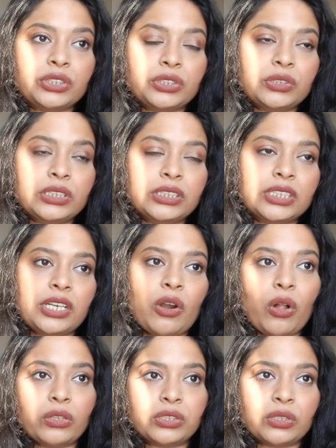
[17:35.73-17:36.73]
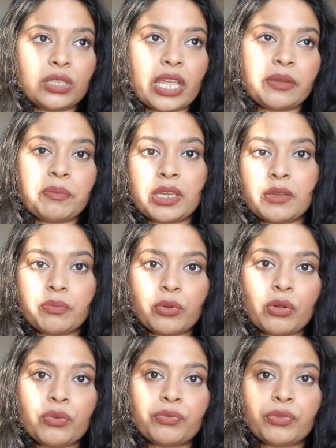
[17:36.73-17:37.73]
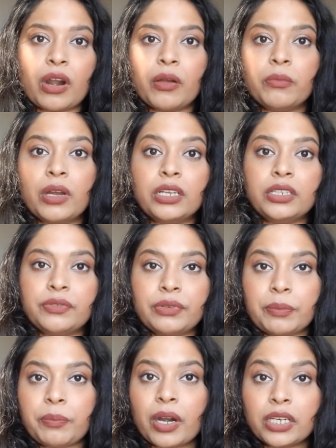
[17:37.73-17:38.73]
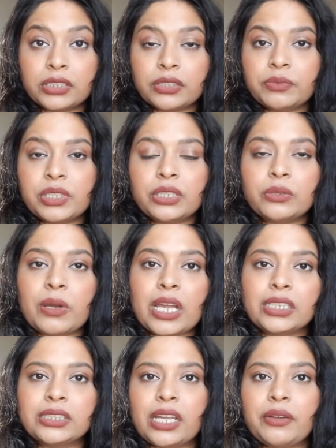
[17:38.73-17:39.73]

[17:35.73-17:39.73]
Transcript: students and also like people from different parts of the US.